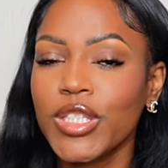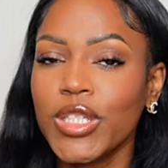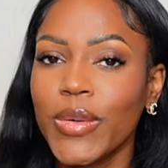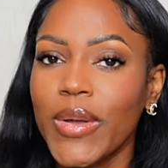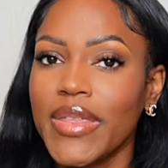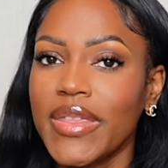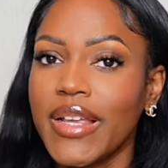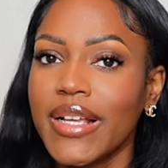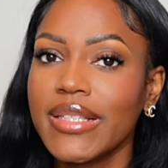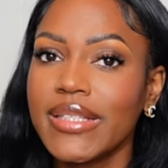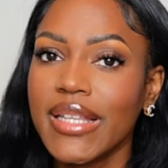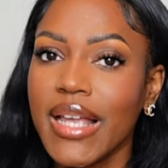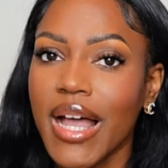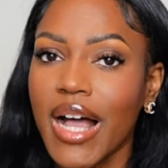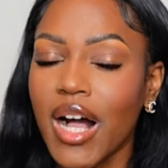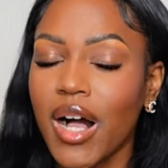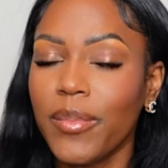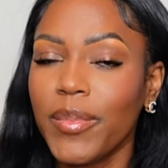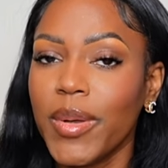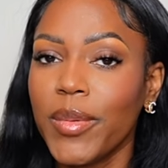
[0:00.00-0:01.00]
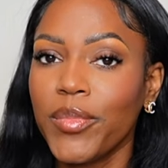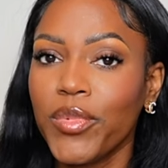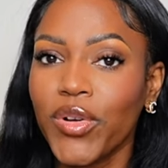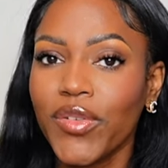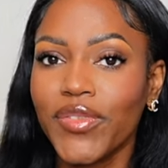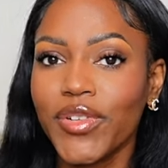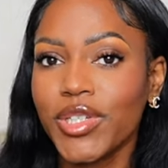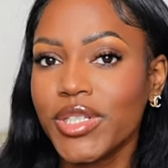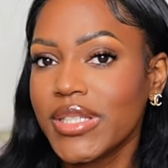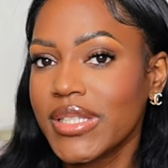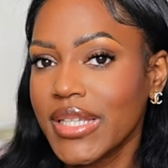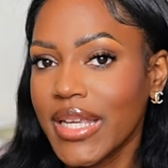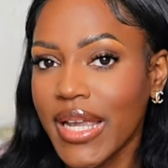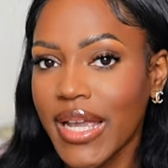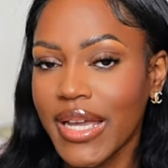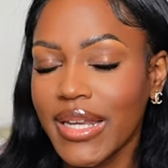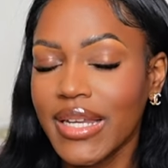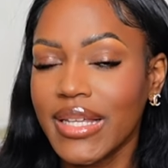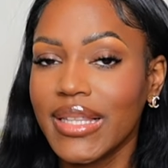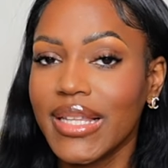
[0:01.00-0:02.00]
doing things to help improve your
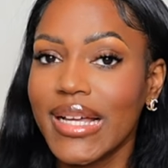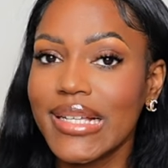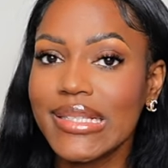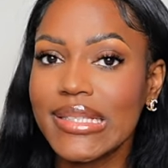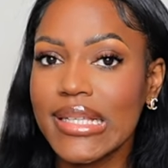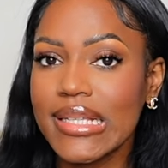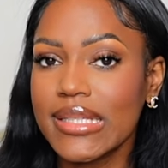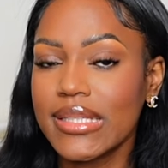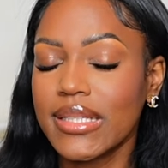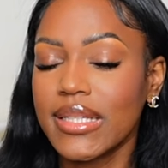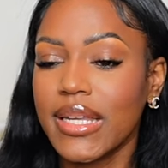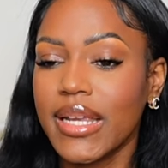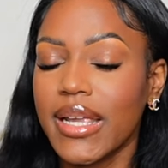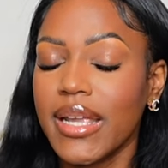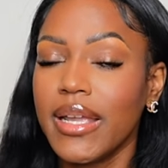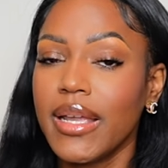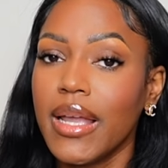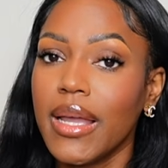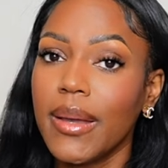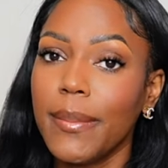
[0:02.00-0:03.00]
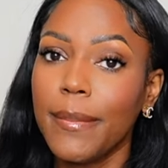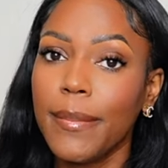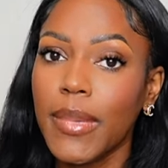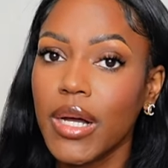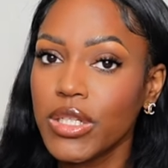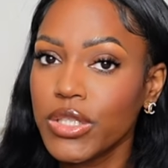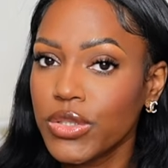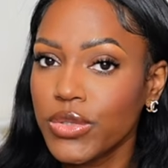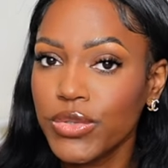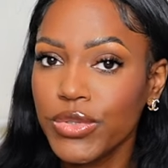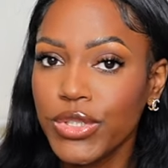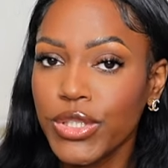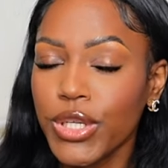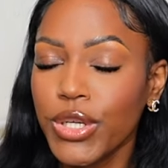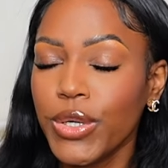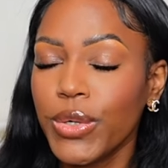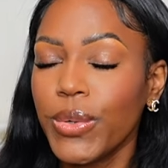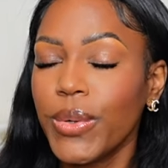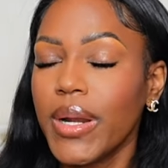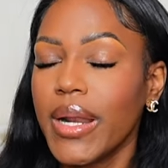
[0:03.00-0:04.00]
skin elasticity, muscle
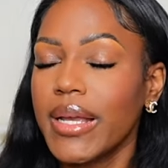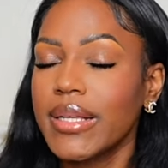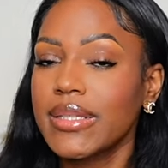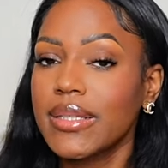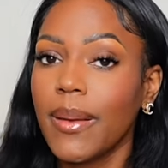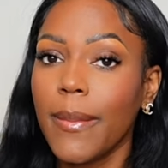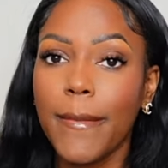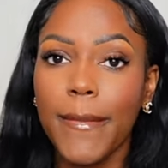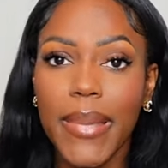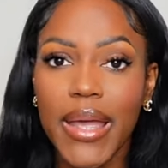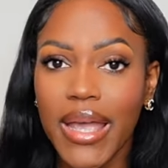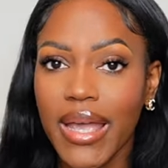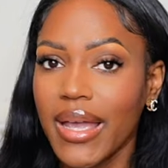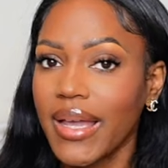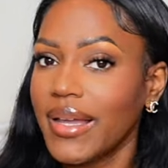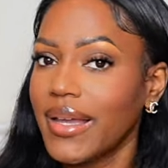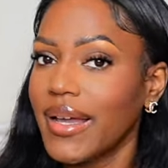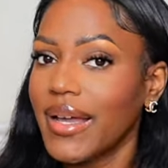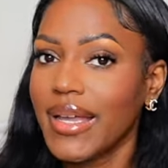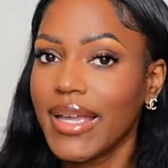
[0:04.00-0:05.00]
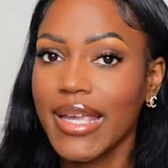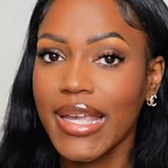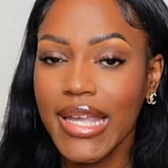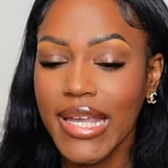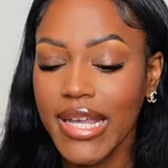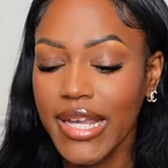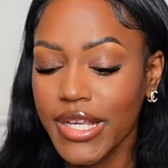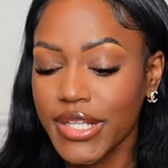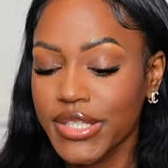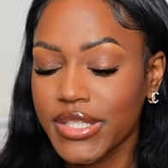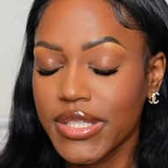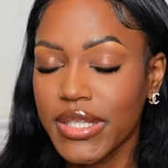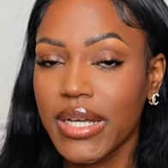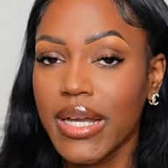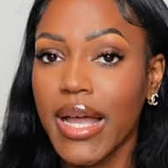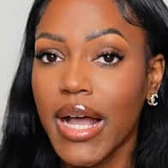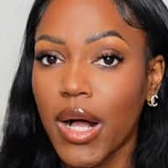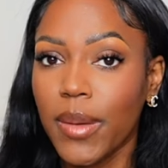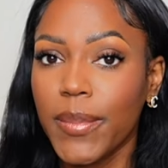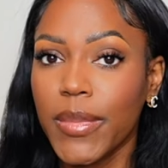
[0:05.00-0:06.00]
tone is a big key to
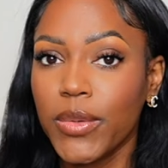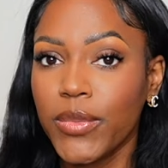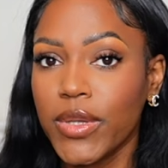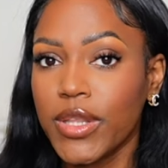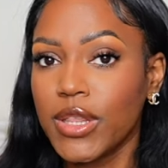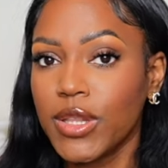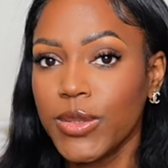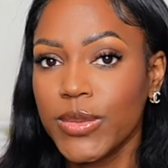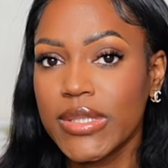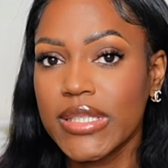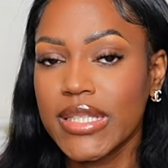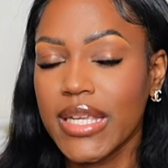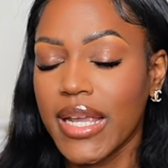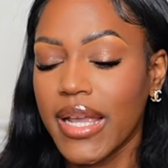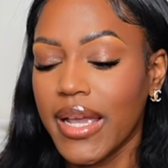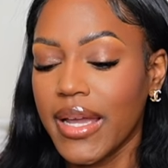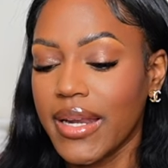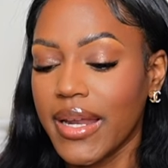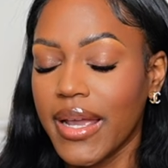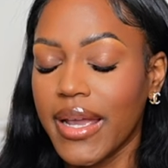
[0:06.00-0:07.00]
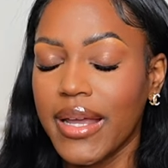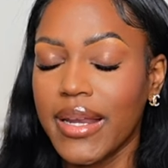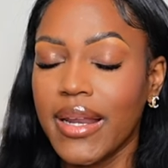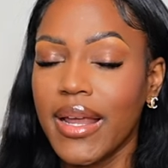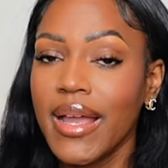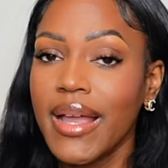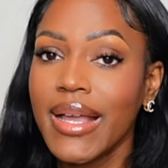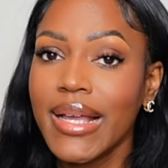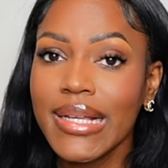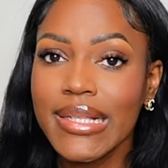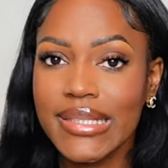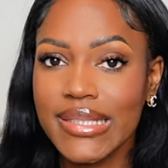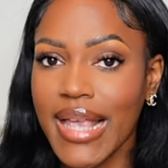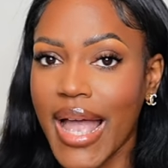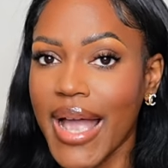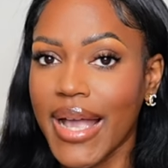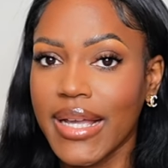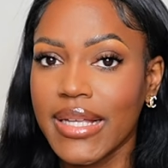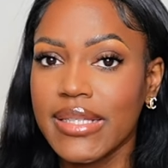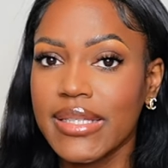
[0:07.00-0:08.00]
helping with loose skin and
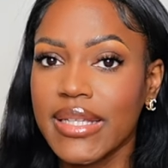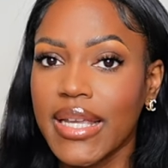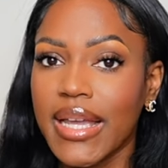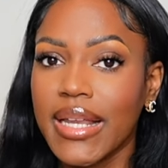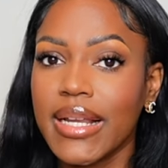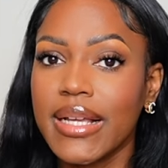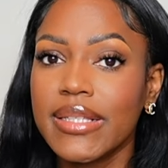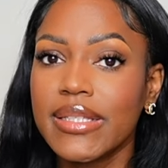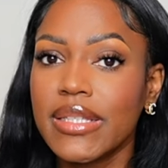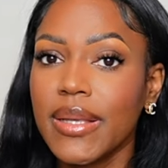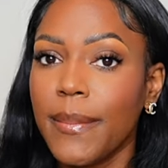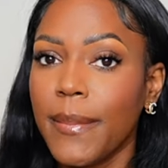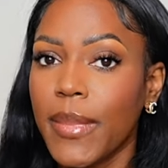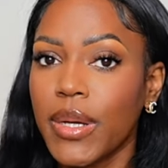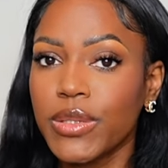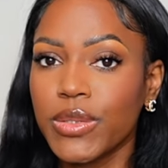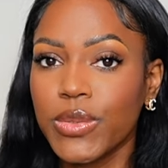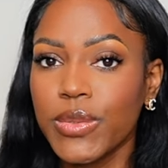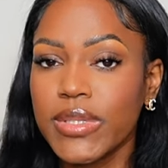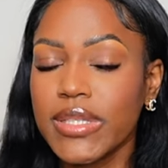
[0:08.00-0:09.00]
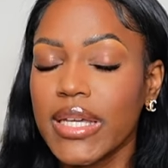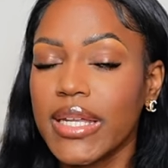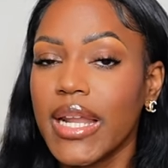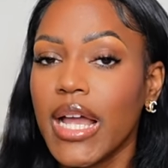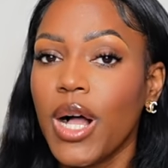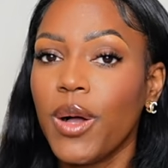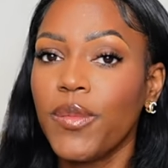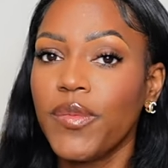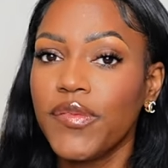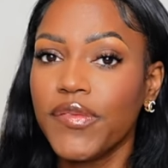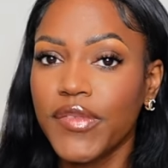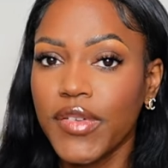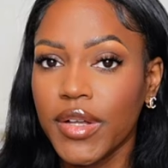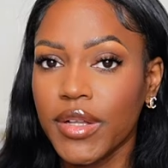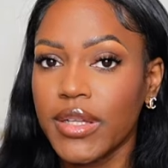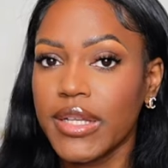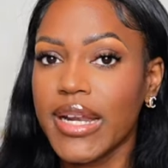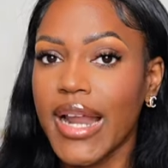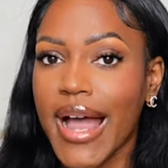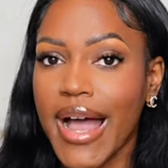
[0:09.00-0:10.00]
sagging skin because the muscle is going to help
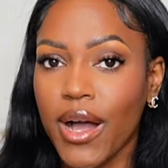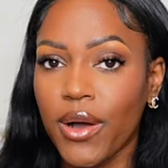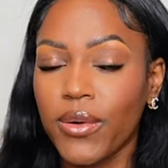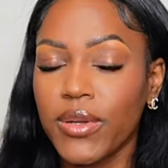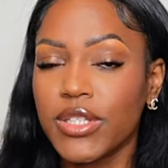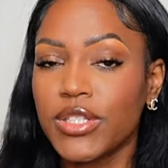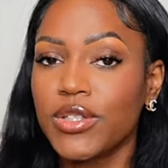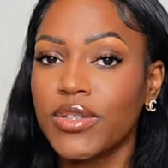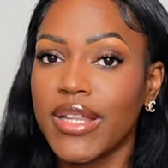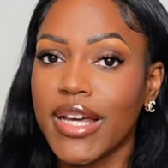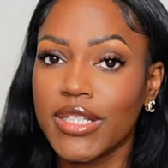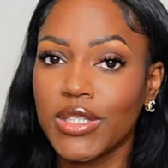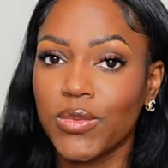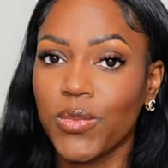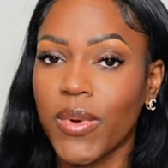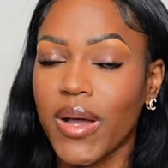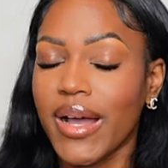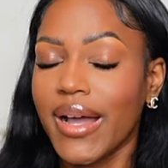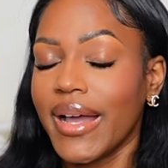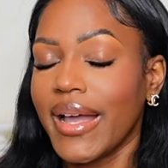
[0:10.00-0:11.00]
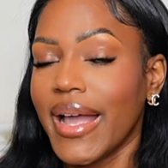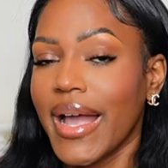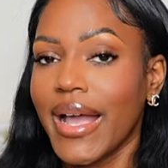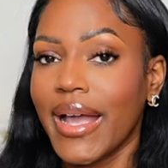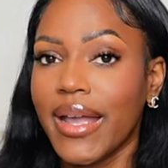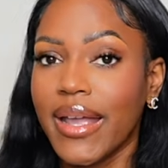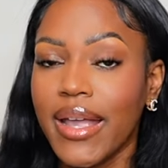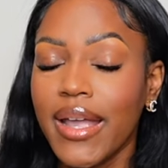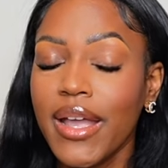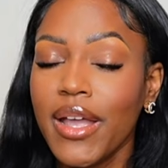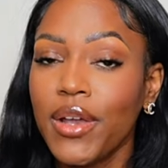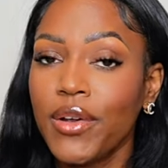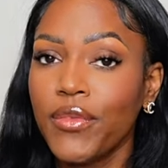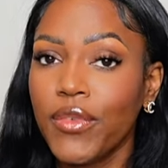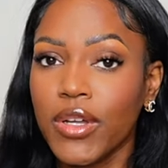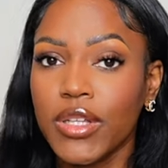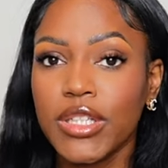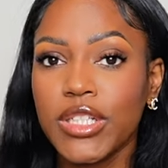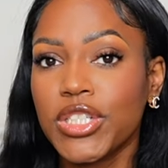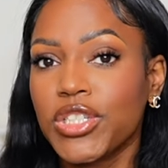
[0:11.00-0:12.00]
fill it out. So that's why I
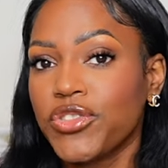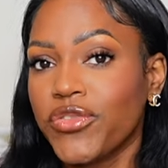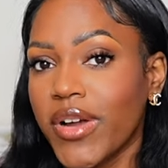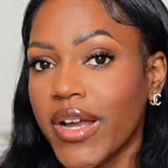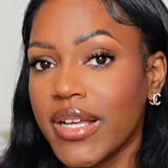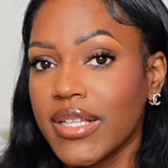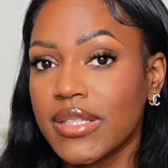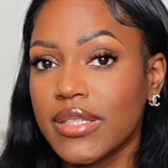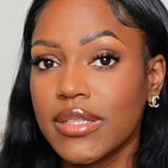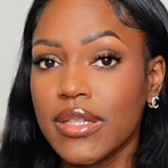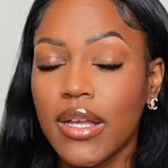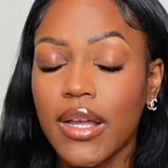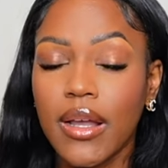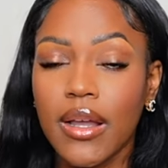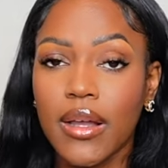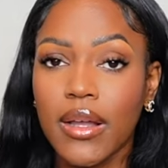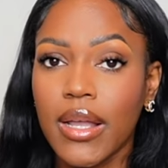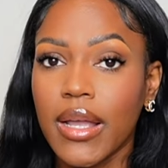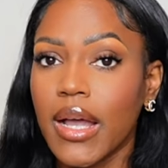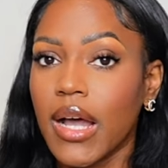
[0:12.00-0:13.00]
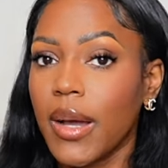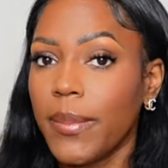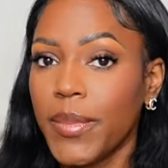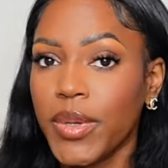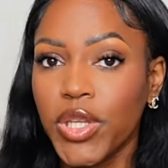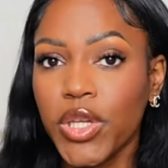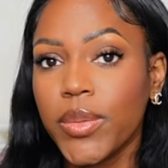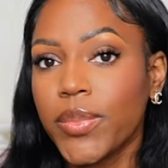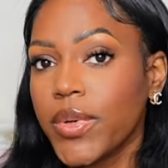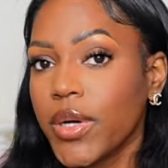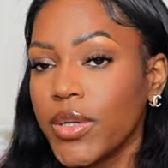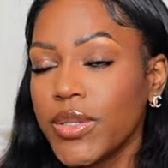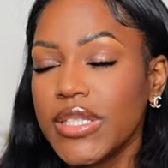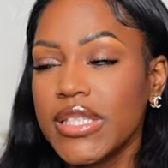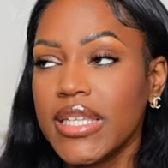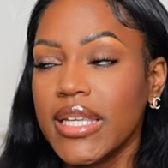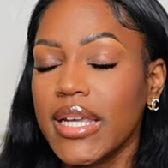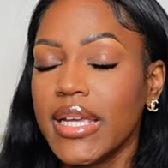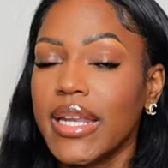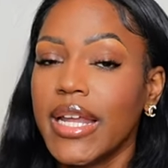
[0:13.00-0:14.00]
really stress upping your
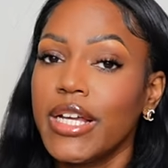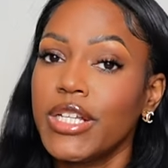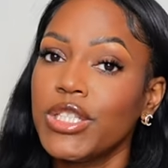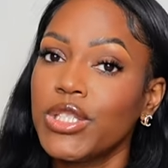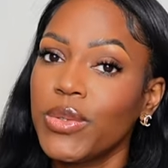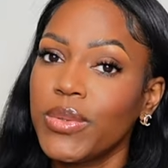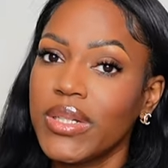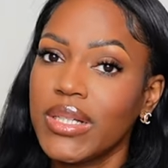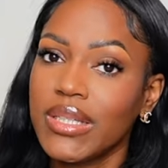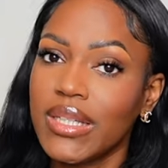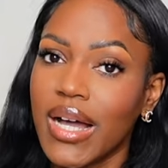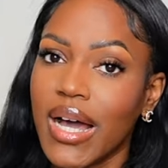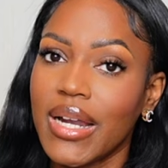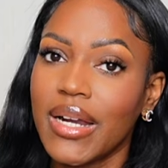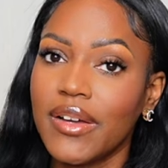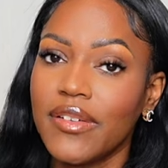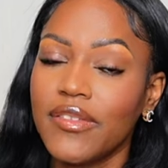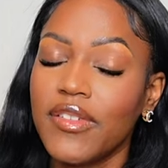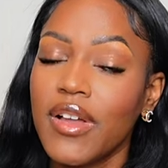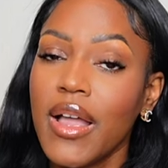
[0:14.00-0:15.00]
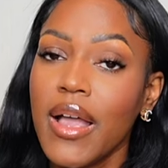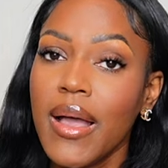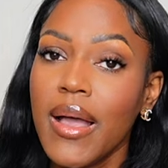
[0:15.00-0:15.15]
protein and doing a lot of